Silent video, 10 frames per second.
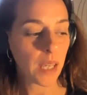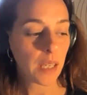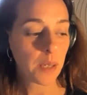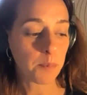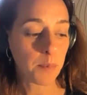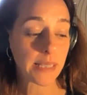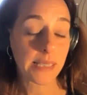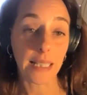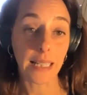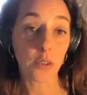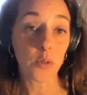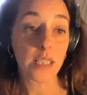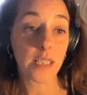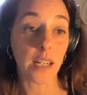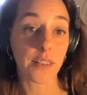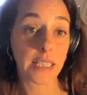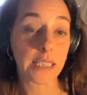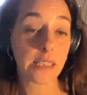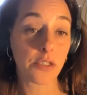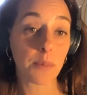Myths and language are
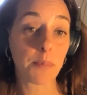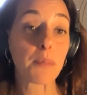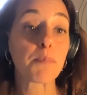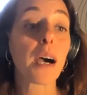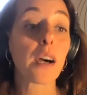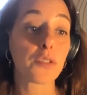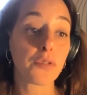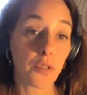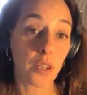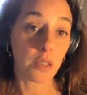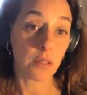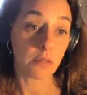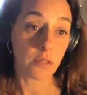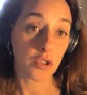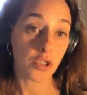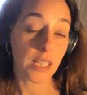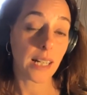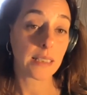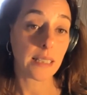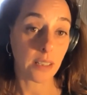extremely powerful
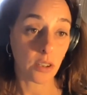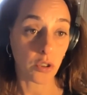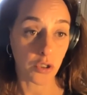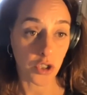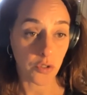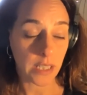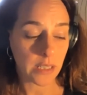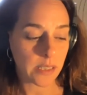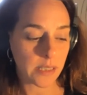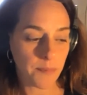societal constructs.